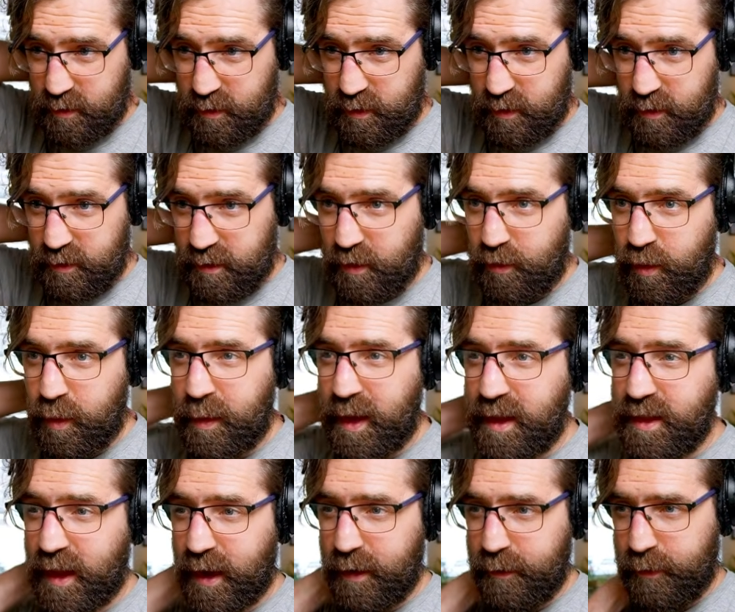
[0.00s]
So if we
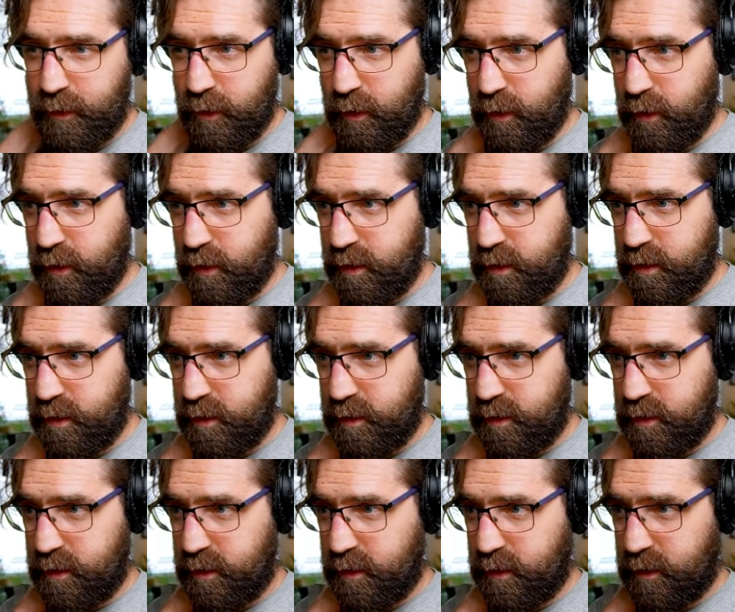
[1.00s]
made that a 4,
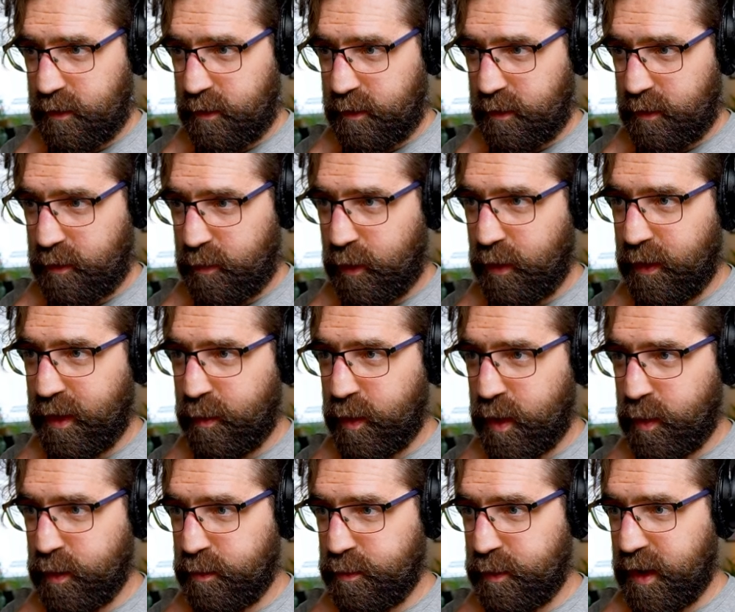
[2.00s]
well then
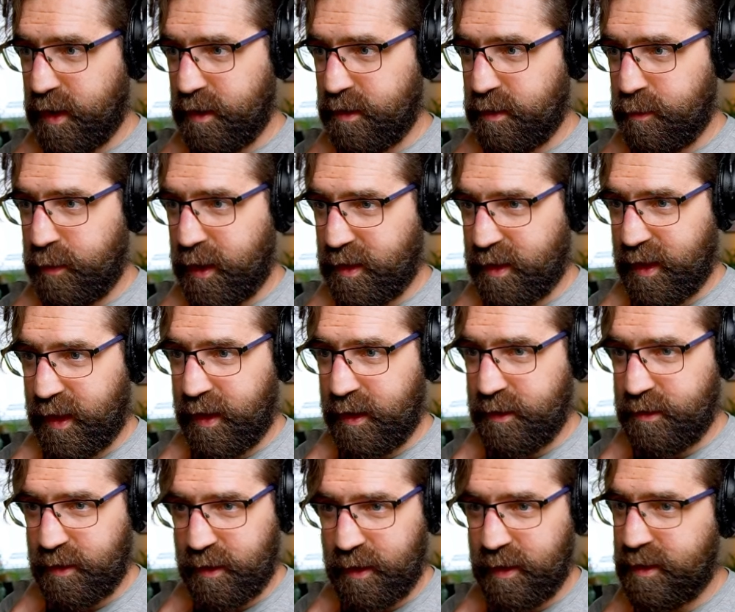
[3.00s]
we wouldn't be able to make
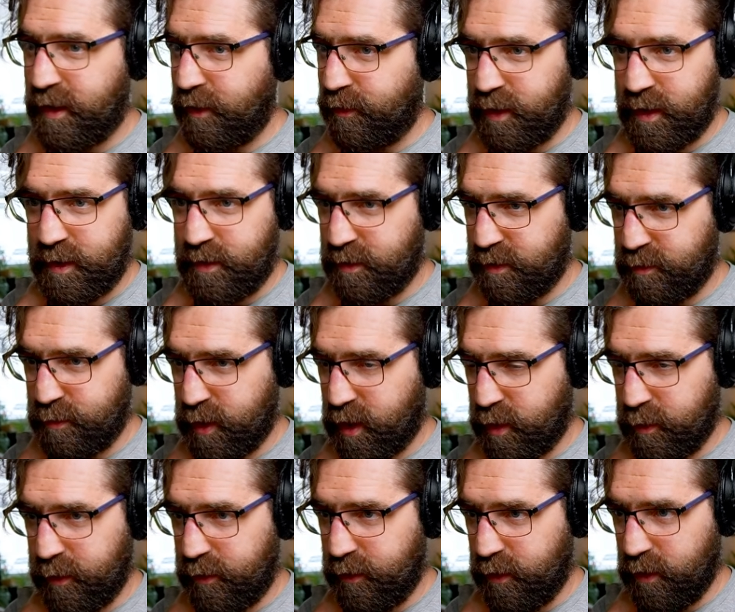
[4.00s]
that, so that definitely doesn't
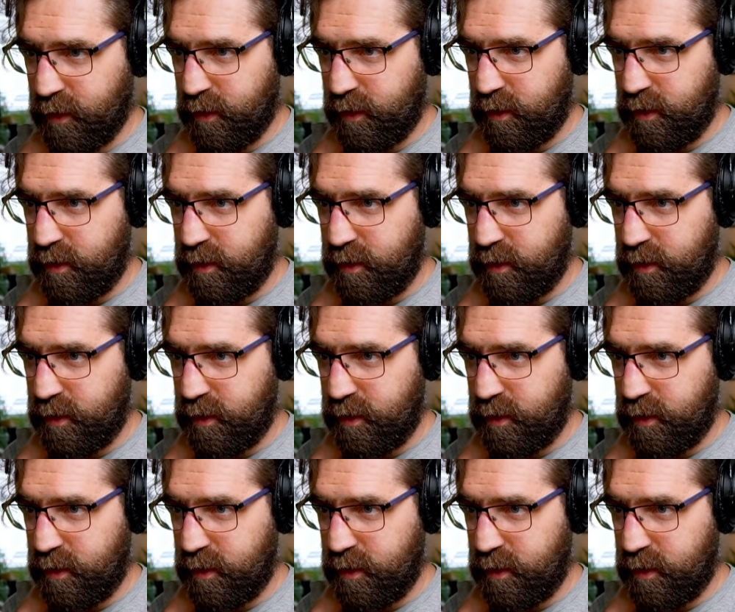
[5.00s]
become a 4.